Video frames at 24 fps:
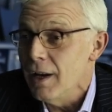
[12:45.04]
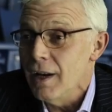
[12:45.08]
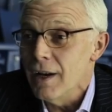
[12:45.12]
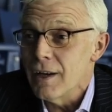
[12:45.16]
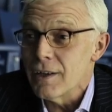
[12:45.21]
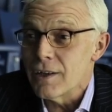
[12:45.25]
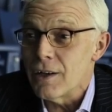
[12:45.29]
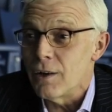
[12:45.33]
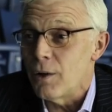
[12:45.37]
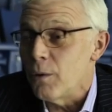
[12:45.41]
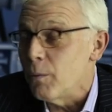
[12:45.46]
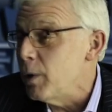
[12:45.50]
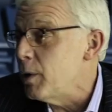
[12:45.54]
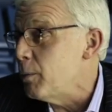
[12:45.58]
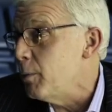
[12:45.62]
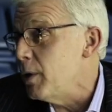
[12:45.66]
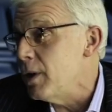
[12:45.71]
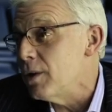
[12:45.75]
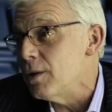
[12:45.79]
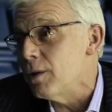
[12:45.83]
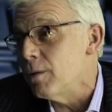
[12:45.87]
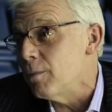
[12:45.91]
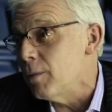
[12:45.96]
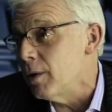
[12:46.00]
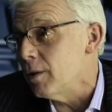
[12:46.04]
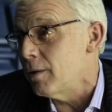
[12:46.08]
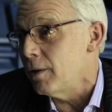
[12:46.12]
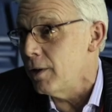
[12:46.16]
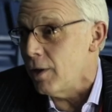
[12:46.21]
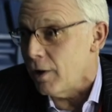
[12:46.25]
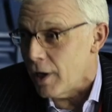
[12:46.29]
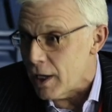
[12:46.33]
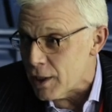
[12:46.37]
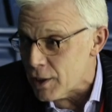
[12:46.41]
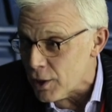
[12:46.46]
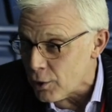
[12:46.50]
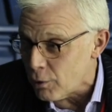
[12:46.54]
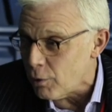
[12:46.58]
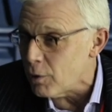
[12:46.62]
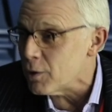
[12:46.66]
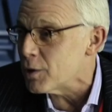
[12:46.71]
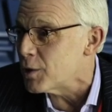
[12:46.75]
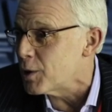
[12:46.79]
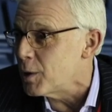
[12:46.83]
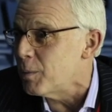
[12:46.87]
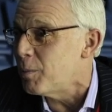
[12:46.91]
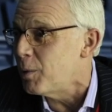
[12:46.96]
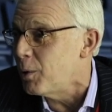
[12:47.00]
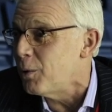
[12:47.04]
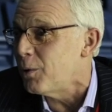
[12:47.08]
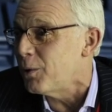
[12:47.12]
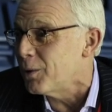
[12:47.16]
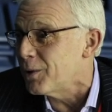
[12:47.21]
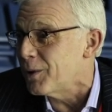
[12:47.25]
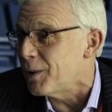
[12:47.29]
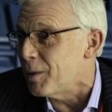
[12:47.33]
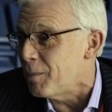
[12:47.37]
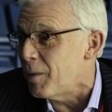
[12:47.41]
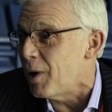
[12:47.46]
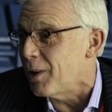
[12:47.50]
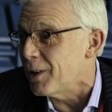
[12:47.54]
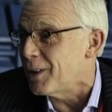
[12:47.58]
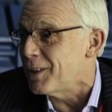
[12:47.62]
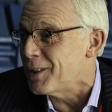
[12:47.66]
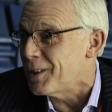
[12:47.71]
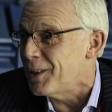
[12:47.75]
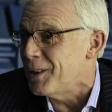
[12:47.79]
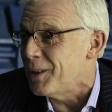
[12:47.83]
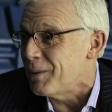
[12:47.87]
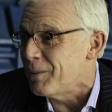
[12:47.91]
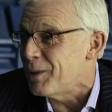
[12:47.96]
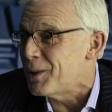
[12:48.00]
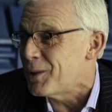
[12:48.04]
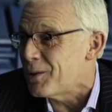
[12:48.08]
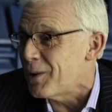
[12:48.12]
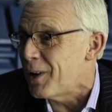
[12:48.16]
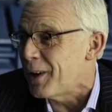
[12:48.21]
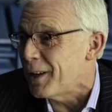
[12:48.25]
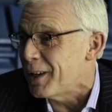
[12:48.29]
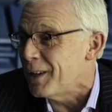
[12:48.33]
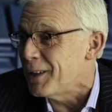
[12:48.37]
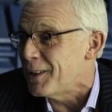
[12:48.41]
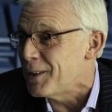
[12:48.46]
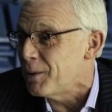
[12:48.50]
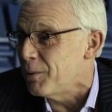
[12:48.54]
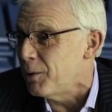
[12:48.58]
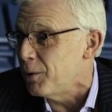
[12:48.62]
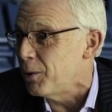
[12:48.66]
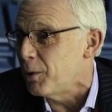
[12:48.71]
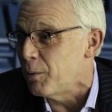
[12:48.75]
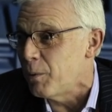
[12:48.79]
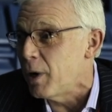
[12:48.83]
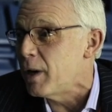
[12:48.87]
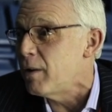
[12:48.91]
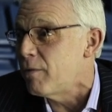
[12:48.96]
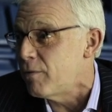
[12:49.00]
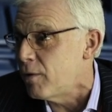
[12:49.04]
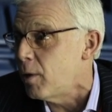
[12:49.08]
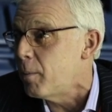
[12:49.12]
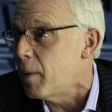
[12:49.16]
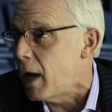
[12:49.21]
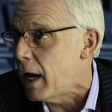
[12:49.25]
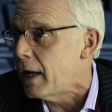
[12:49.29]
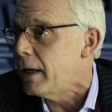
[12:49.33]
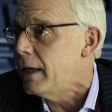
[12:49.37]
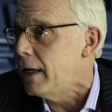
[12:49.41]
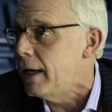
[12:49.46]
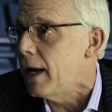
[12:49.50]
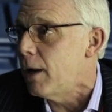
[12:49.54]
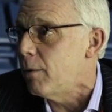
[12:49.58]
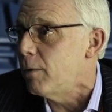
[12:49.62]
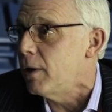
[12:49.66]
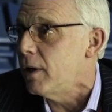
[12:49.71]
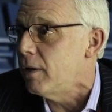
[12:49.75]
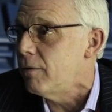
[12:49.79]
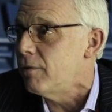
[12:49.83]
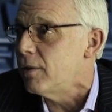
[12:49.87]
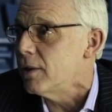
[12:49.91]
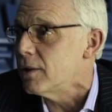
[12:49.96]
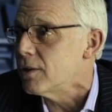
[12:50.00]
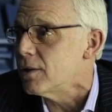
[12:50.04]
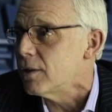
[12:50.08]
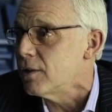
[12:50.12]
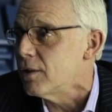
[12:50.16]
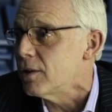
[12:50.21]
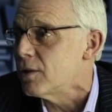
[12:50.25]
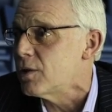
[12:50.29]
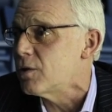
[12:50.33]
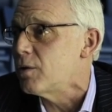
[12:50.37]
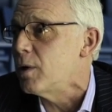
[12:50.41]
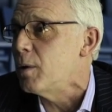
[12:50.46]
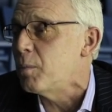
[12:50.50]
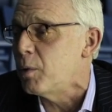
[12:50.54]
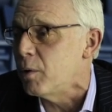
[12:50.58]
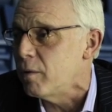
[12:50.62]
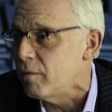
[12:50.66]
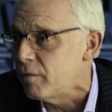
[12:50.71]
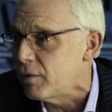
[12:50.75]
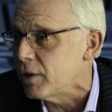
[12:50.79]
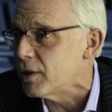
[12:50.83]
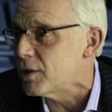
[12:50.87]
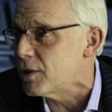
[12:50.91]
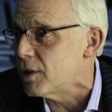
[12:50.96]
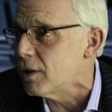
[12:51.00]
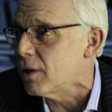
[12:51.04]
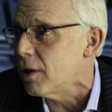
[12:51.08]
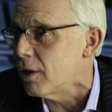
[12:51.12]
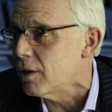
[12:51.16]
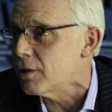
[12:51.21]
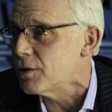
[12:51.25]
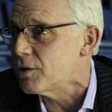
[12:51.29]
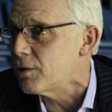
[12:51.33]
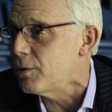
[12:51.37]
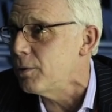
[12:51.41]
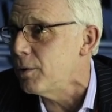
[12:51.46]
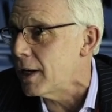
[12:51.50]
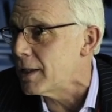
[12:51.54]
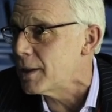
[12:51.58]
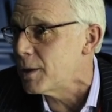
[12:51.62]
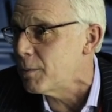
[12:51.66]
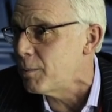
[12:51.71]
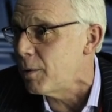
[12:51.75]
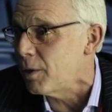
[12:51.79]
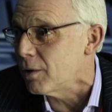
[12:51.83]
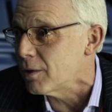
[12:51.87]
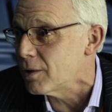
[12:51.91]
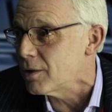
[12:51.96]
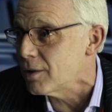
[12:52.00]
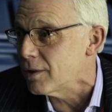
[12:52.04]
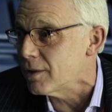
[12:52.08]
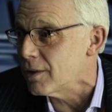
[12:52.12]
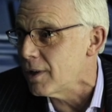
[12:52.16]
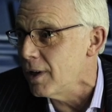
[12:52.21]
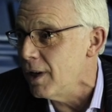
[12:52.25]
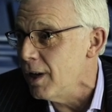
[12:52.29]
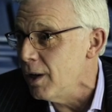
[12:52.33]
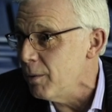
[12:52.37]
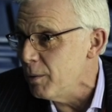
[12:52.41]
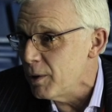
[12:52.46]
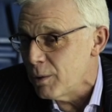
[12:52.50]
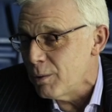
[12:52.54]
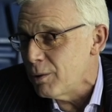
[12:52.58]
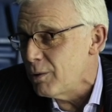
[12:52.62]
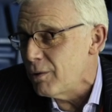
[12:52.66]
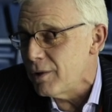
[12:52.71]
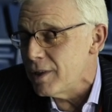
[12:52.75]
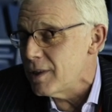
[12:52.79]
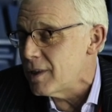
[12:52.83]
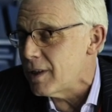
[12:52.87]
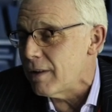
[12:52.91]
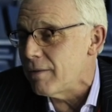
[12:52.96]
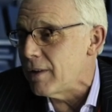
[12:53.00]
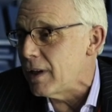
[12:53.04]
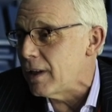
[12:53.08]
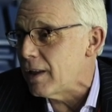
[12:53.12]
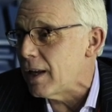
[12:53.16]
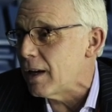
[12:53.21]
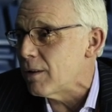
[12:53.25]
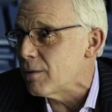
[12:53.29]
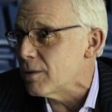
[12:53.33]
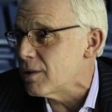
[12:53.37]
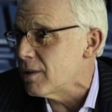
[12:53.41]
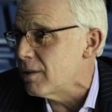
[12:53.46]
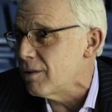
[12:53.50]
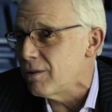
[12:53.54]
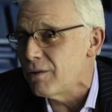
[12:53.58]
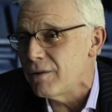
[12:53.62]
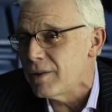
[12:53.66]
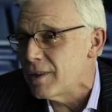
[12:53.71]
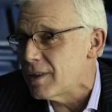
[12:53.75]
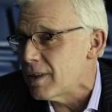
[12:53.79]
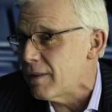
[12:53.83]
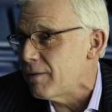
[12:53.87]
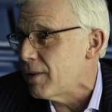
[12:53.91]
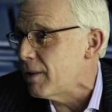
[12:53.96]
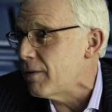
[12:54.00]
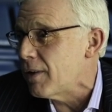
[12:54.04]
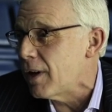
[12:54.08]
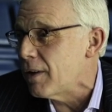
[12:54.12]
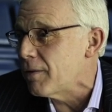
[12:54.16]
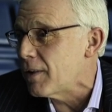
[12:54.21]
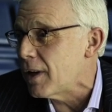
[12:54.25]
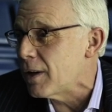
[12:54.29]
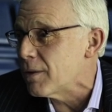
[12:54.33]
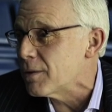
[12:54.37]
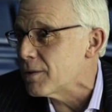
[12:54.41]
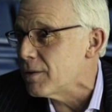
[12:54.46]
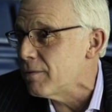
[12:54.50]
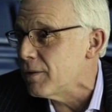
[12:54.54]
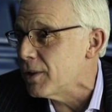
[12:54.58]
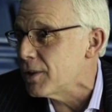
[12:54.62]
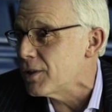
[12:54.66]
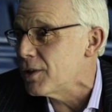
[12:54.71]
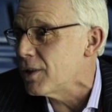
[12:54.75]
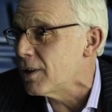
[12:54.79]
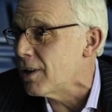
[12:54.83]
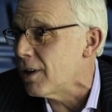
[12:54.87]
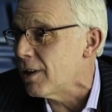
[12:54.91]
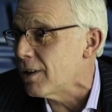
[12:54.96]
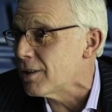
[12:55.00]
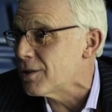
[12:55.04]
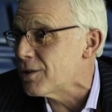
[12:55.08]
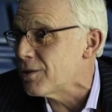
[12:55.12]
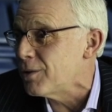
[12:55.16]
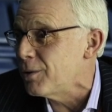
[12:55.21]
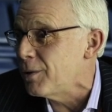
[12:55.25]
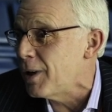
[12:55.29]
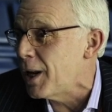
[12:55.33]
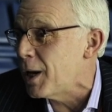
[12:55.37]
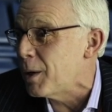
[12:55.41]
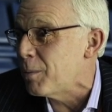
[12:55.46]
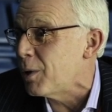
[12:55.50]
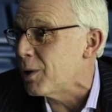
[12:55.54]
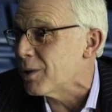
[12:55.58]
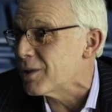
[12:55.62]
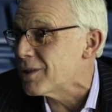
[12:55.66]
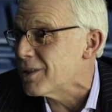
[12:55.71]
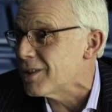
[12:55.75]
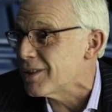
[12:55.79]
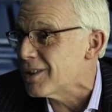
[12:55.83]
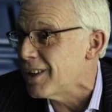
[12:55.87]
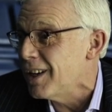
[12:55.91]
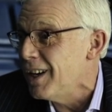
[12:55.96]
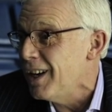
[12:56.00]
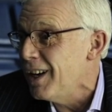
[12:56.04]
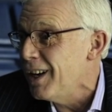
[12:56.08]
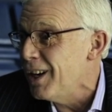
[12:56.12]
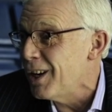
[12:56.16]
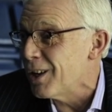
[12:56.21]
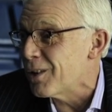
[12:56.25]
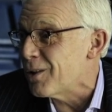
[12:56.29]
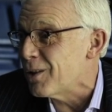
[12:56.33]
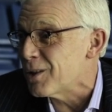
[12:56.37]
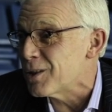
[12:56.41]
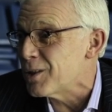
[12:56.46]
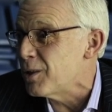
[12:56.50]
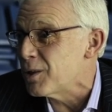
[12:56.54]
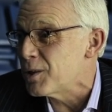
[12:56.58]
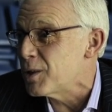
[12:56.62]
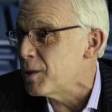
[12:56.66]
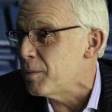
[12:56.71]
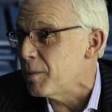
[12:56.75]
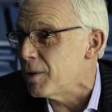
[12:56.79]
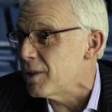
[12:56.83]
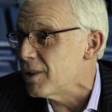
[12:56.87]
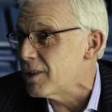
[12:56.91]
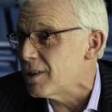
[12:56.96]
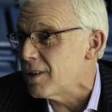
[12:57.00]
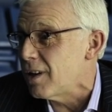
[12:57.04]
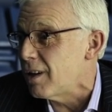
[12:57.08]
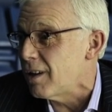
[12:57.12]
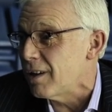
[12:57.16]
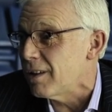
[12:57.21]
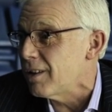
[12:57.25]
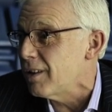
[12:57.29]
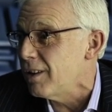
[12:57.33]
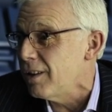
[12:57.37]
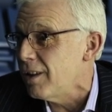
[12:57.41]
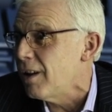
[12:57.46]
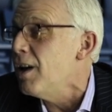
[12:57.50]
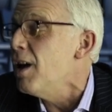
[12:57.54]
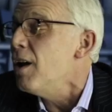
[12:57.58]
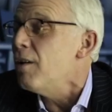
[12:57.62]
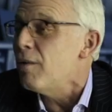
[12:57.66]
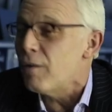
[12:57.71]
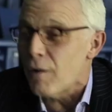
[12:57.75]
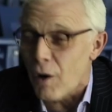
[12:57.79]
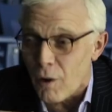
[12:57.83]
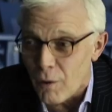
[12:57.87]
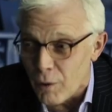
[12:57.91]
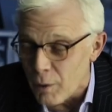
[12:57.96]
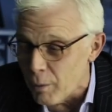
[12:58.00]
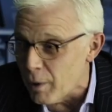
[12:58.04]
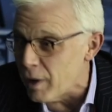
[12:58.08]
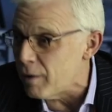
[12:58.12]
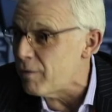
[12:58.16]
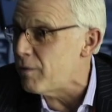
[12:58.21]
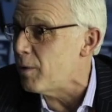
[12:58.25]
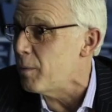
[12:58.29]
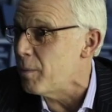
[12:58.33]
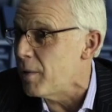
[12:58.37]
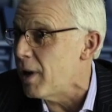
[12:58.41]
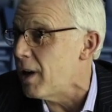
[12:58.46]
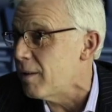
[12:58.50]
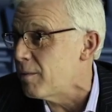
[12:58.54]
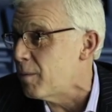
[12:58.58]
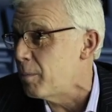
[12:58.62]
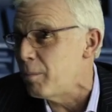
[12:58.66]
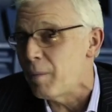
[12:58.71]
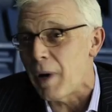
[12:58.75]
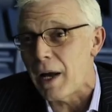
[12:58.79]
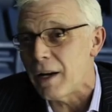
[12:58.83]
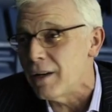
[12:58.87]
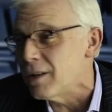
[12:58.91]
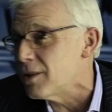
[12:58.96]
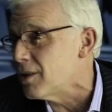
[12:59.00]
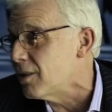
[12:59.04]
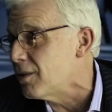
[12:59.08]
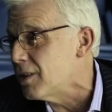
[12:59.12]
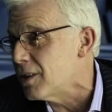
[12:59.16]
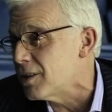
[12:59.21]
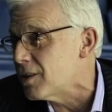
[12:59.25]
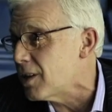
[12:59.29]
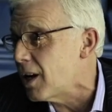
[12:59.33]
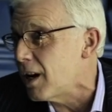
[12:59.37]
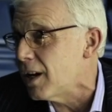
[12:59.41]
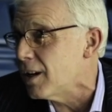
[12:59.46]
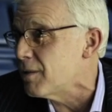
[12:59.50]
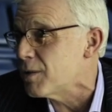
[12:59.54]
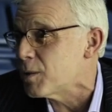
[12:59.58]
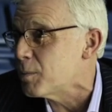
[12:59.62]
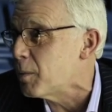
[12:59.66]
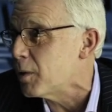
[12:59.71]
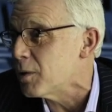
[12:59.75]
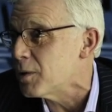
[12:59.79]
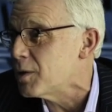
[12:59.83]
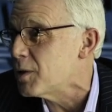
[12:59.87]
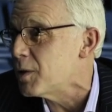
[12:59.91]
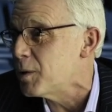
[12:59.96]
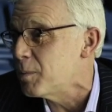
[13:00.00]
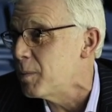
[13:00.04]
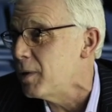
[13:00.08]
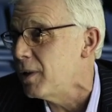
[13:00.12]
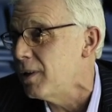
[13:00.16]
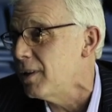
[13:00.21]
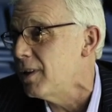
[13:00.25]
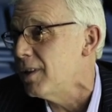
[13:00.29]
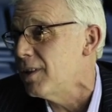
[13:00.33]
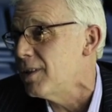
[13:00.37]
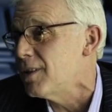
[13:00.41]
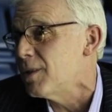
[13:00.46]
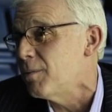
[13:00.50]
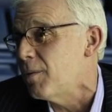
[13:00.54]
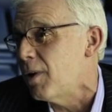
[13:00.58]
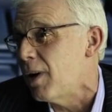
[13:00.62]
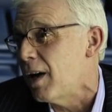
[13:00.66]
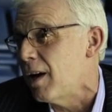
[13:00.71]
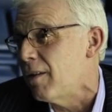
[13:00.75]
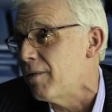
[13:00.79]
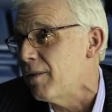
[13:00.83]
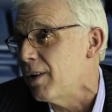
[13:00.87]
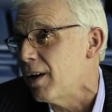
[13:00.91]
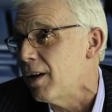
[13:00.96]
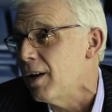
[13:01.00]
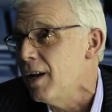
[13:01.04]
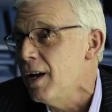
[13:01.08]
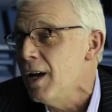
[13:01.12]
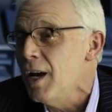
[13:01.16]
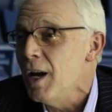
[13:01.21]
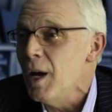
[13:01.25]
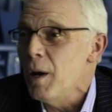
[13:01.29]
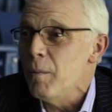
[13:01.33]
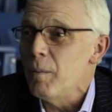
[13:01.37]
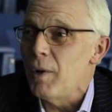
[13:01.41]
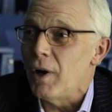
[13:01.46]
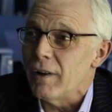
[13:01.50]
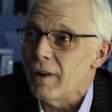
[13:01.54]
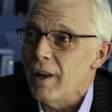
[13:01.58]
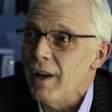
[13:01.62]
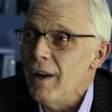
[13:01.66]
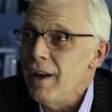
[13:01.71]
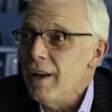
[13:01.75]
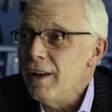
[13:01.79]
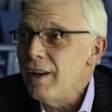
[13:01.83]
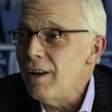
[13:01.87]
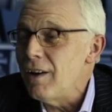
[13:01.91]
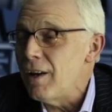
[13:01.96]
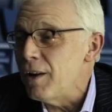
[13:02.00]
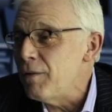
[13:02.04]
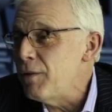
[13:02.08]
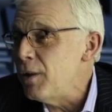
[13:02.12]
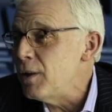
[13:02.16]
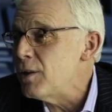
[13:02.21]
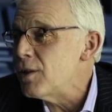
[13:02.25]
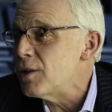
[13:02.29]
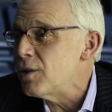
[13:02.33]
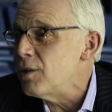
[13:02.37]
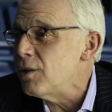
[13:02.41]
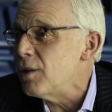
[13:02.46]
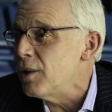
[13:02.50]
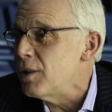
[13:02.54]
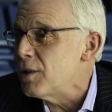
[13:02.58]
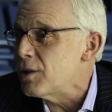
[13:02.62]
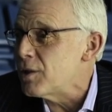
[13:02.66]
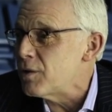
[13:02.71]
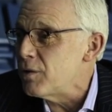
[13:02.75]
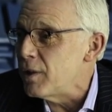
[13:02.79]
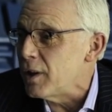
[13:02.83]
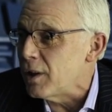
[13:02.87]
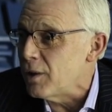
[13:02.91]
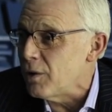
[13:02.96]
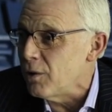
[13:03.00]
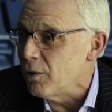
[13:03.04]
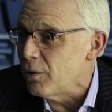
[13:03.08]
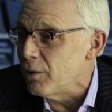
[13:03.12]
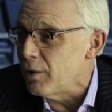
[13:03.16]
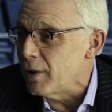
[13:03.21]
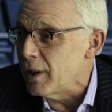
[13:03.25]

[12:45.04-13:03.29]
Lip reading: So we do, it's across the board, the marketing that we try and do, all the way from handing out leaflets on the street, putting fixture cards through letterboxes. We do 170,000, 175,000 fixture cards through letterboxes across Nottingham at the start of the year. All the way from there, banners on the side of sponsors' buildings and what have you. But, if you stood on the street corner